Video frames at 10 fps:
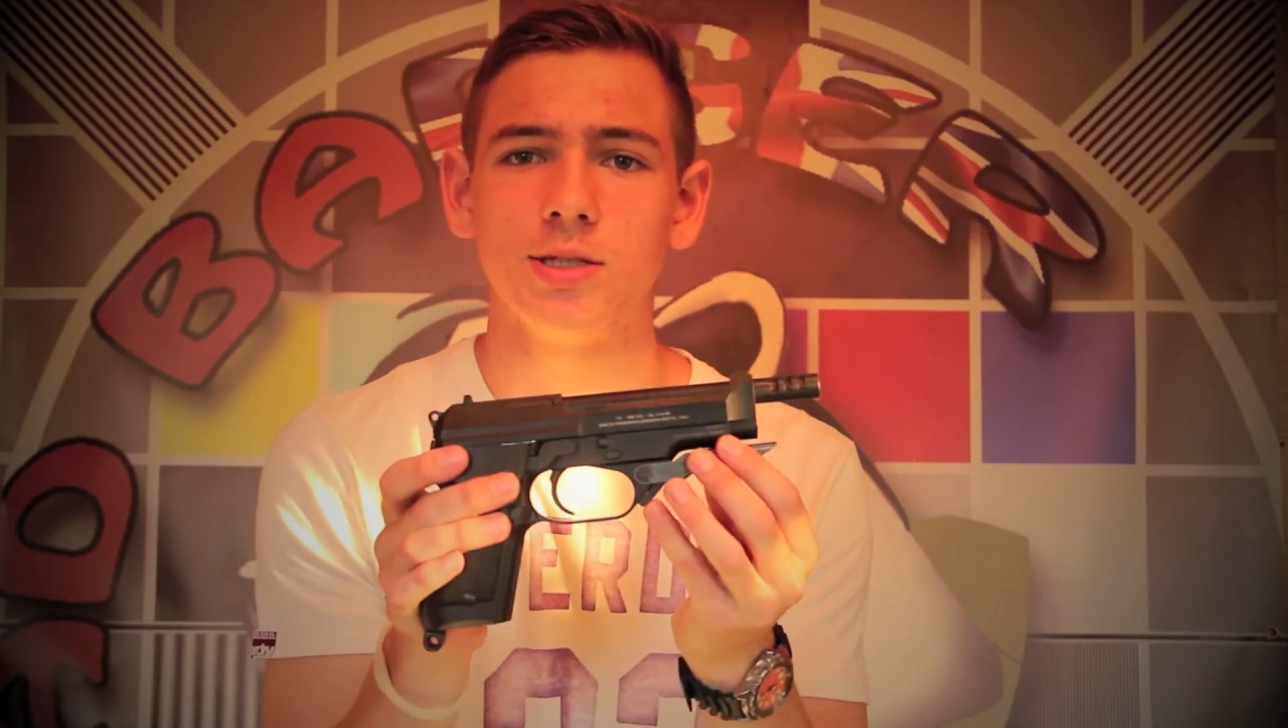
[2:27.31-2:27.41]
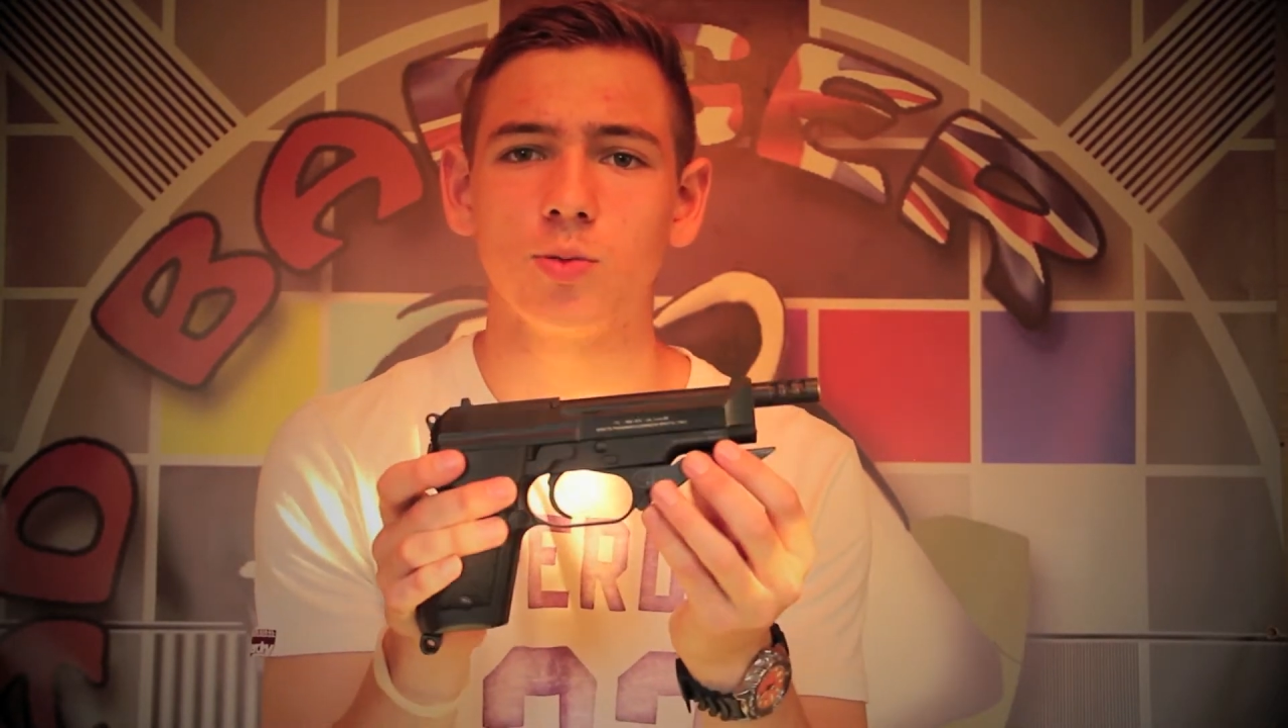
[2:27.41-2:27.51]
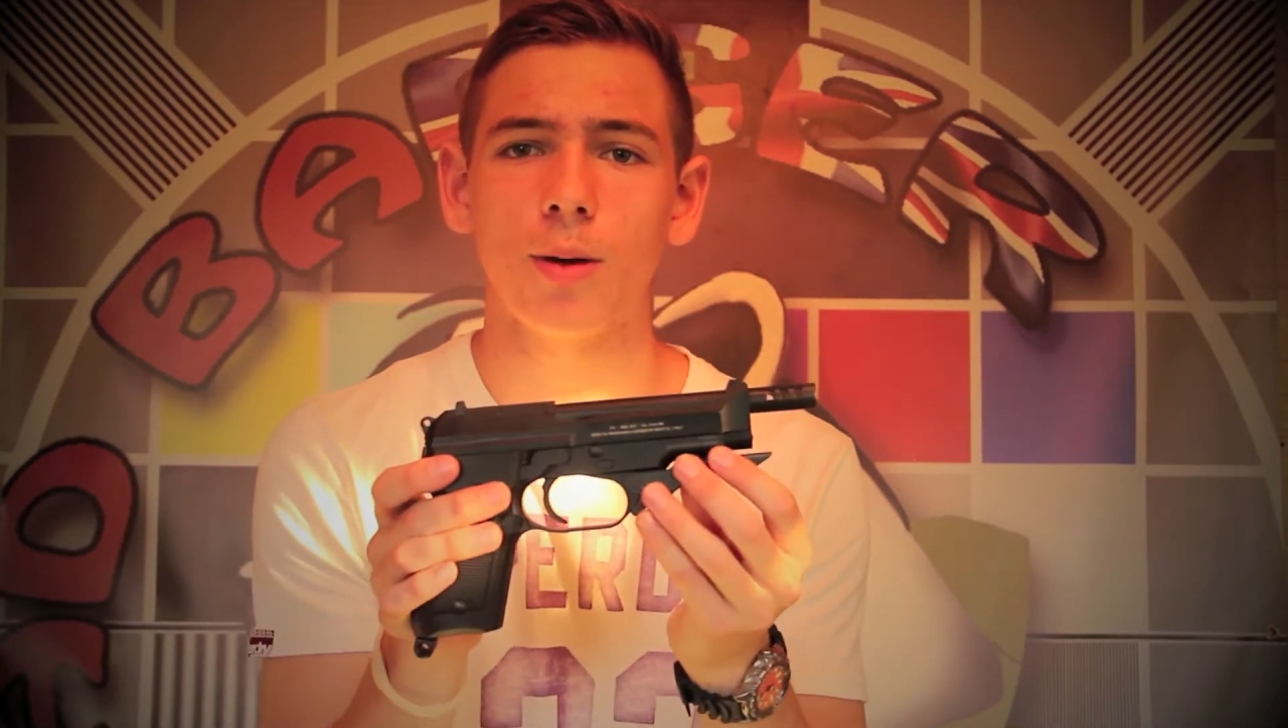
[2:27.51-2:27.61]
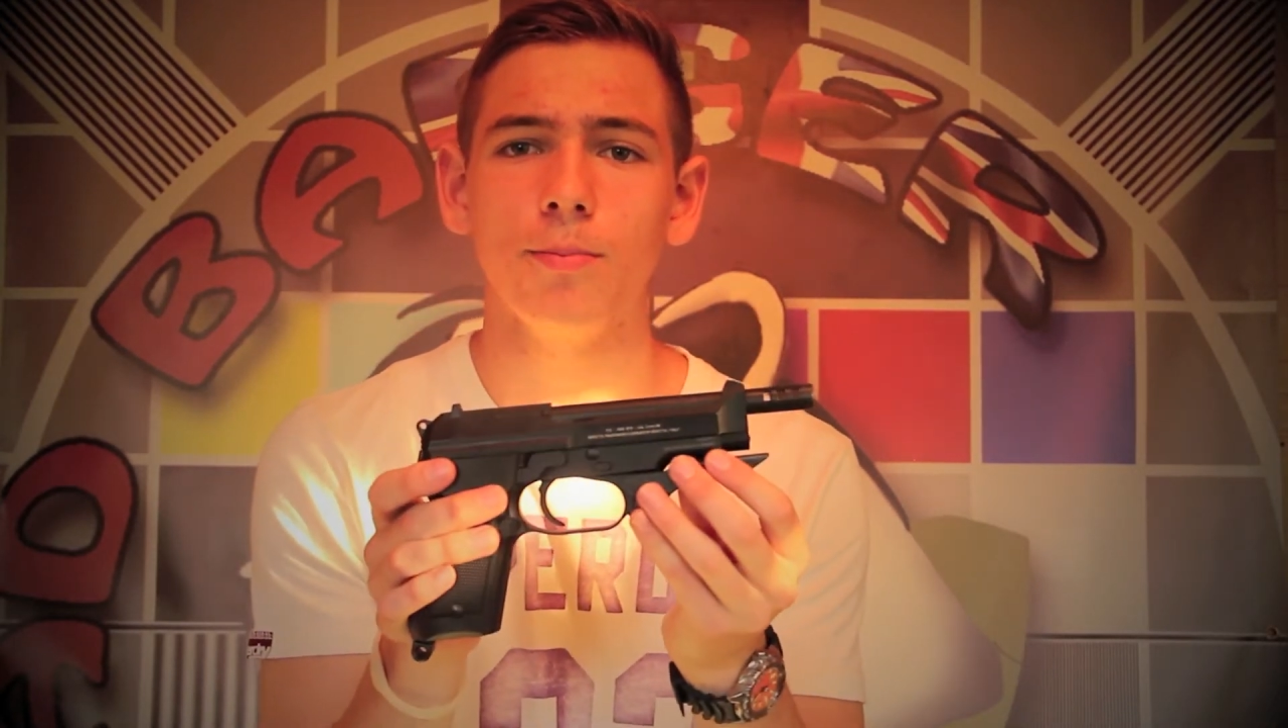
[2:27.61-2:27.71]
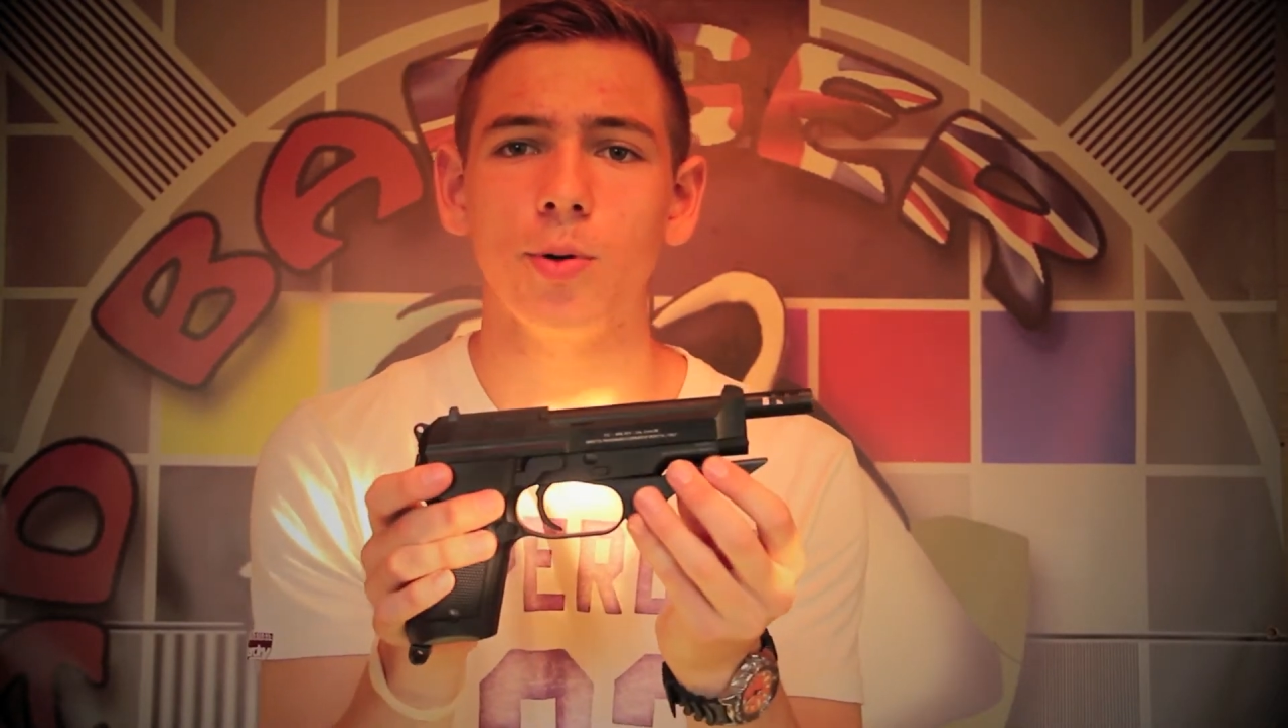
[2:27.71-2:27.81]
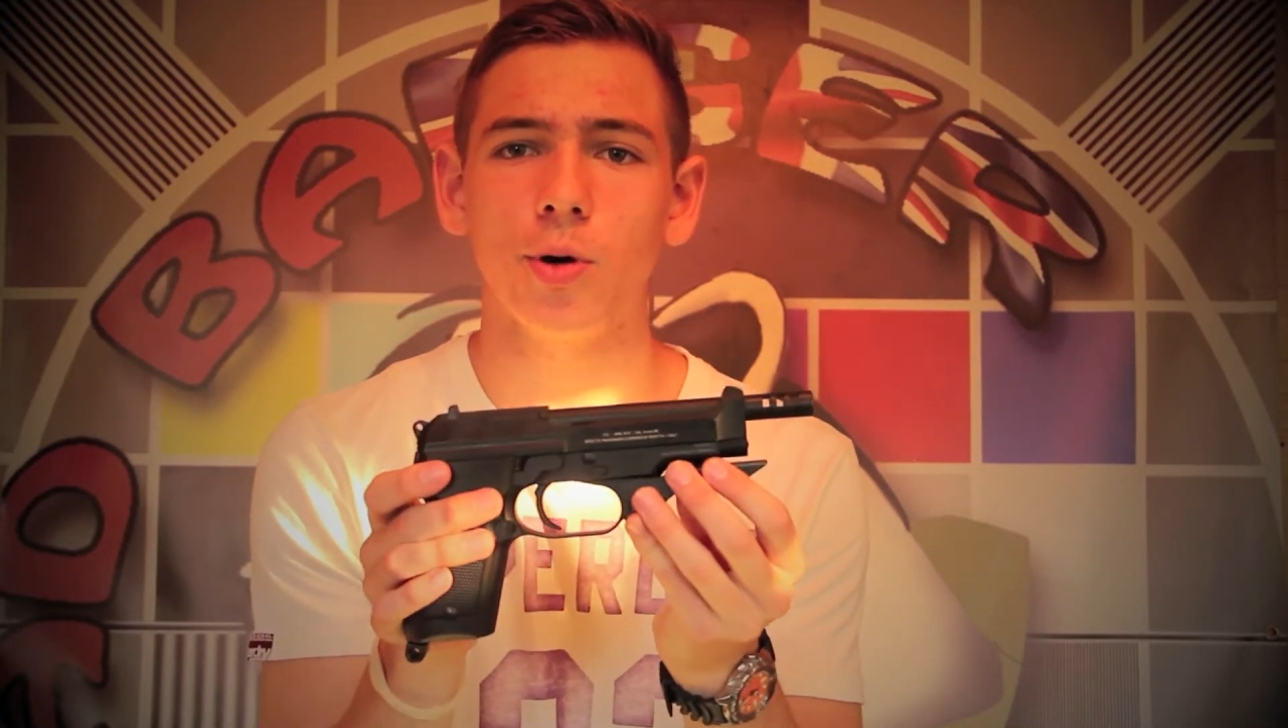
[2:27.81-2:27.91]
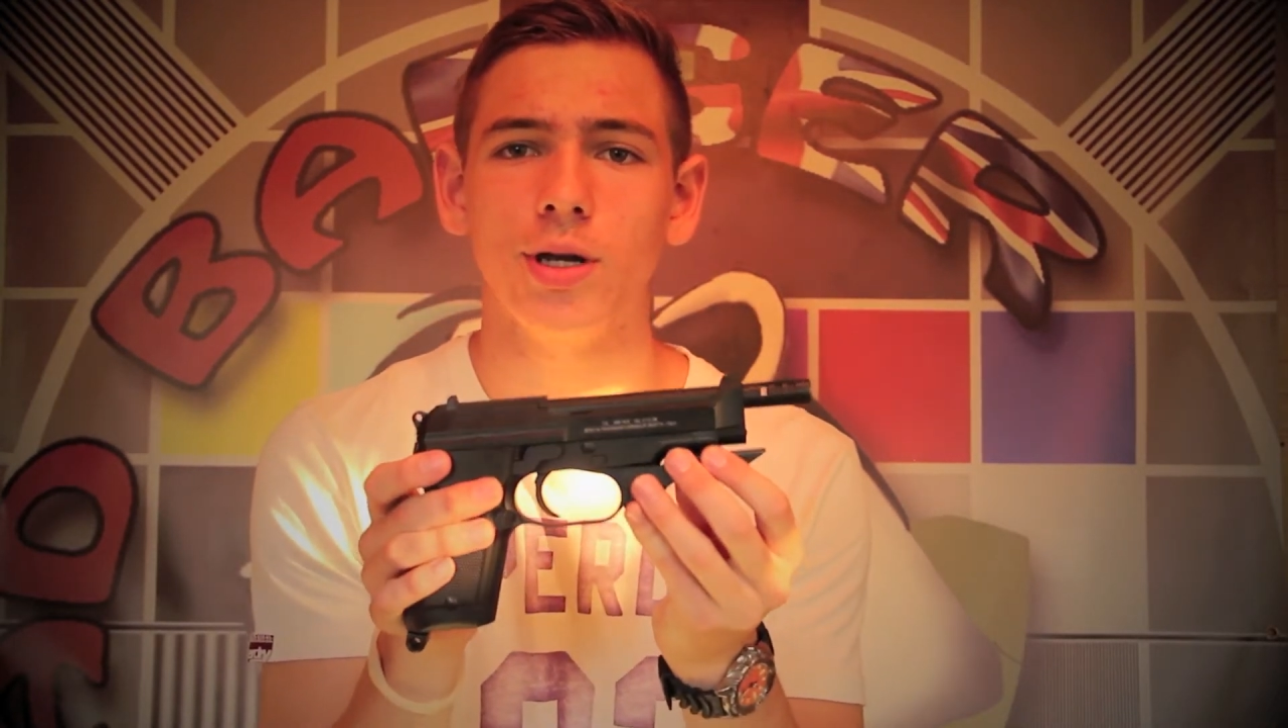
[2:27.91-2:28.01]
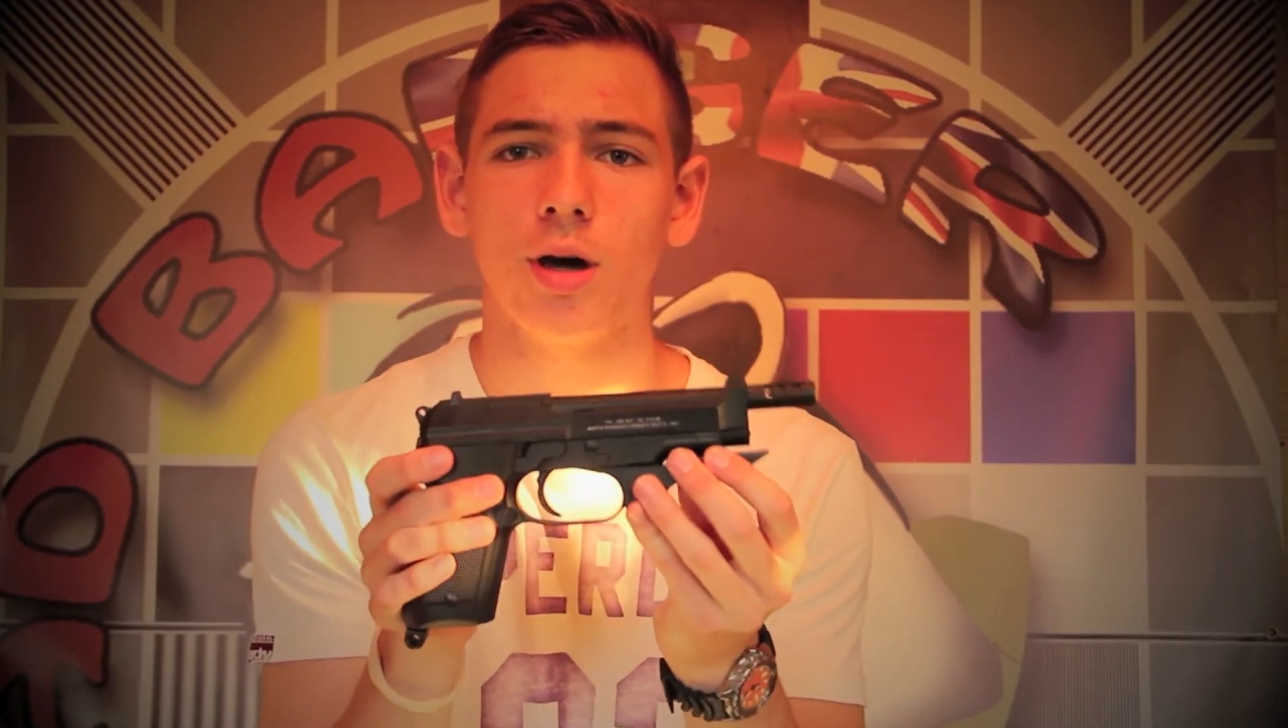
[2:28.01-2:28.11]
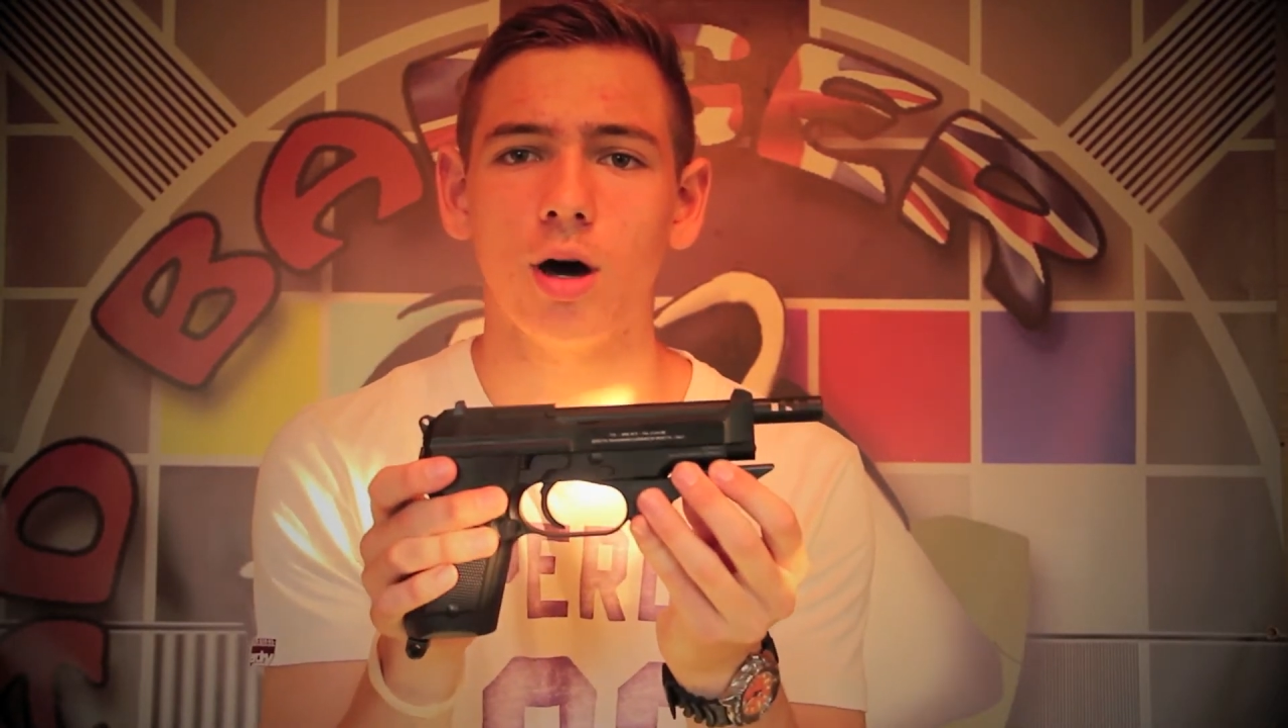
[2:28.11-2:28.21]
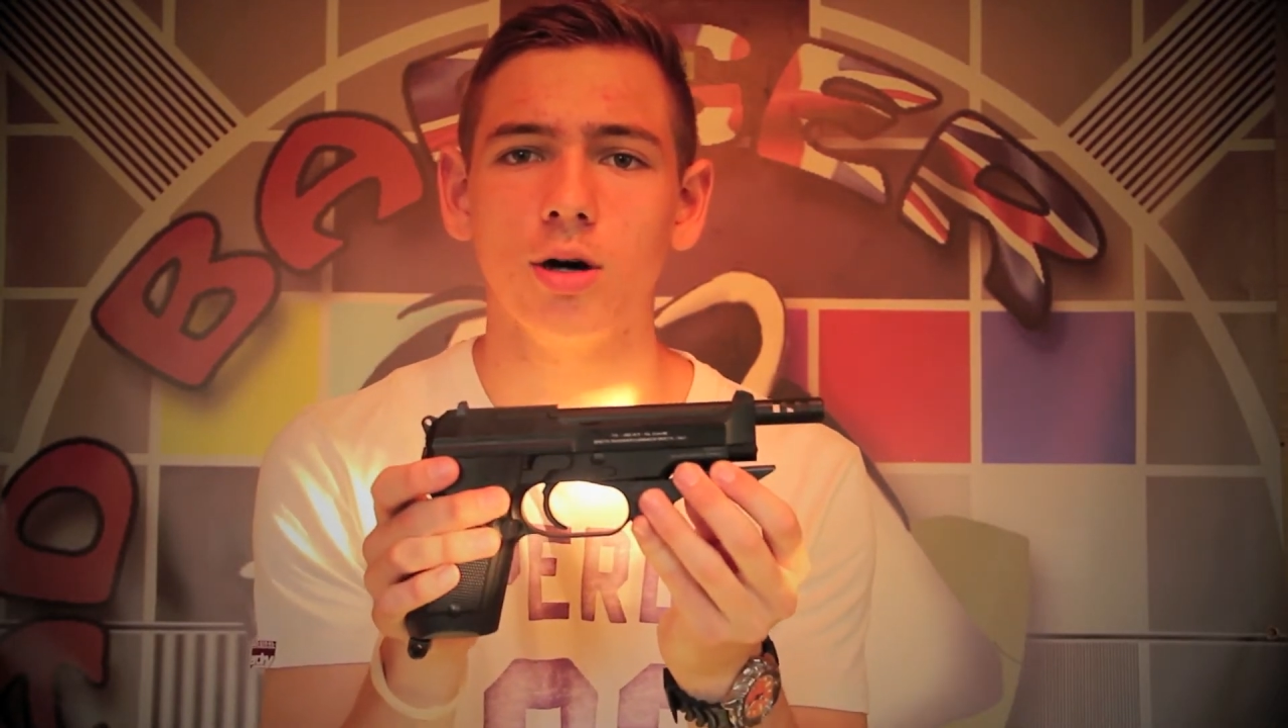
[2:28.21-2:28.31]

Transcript: 1.06